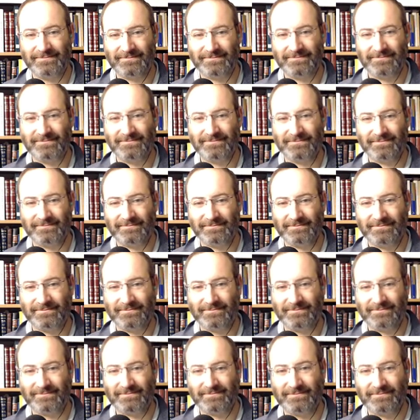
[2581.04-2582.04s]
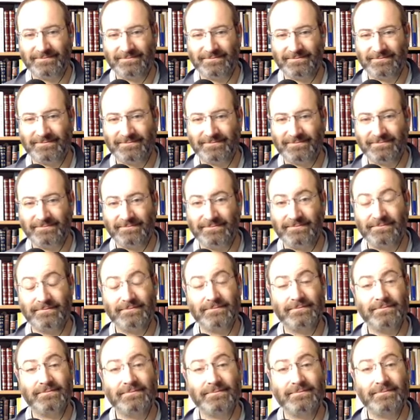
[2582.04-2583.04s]

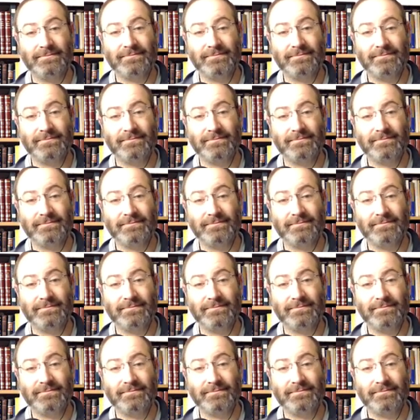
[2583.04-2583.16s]
No words are spoken by the person on screen.